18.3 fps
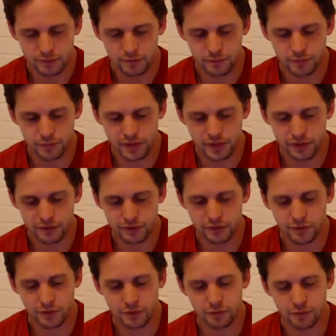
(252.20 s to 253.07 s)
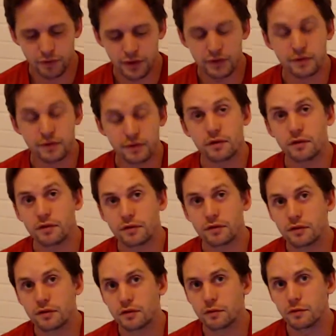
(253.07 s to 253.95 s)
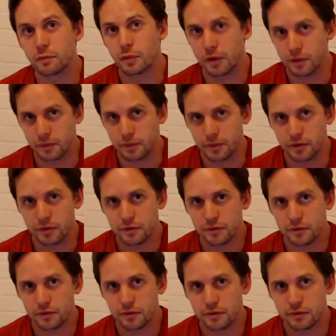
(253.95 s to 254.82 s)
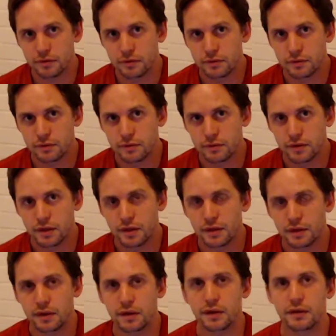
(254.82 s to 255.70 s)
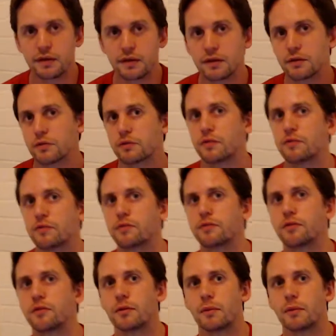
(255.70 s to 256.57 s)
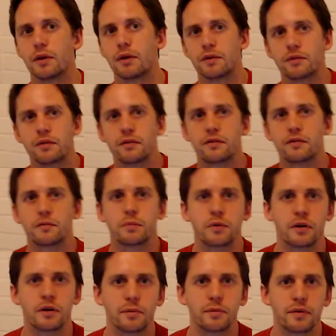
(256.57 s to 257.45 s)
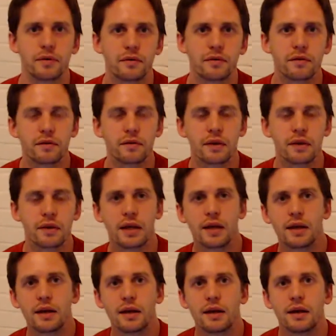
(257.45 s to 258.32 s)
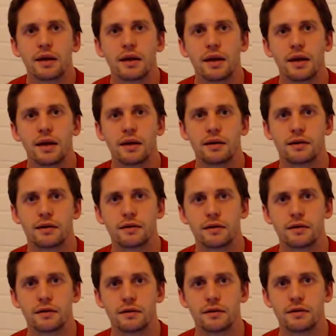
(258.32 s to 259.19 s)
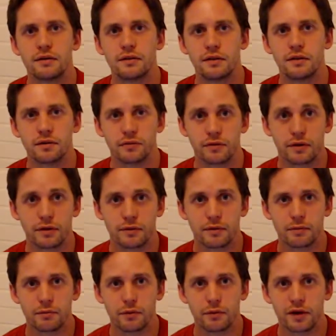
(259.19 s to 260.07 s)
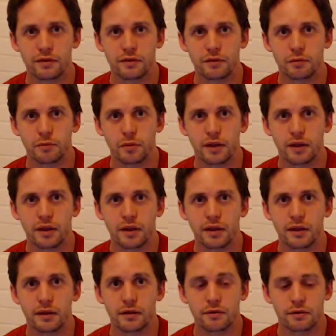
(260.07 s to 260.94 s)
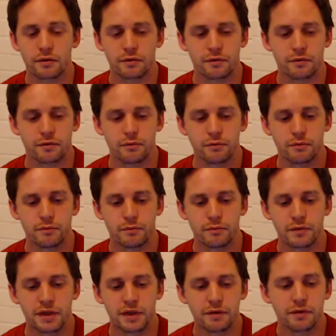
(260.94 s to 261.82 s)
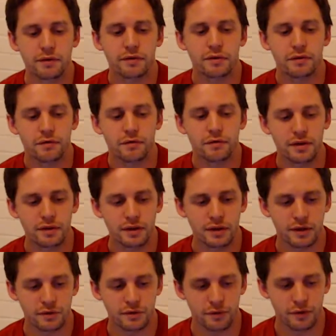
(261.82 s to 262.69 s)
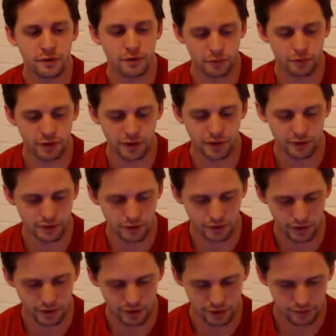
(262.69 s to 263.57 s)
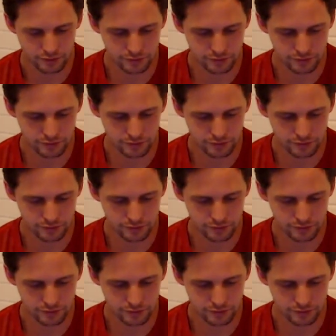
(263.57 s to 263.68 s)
because it threatens our sense of purpose. The ideals inform our sense of purpose, and different ways of playing give us a feeling of a threat to that.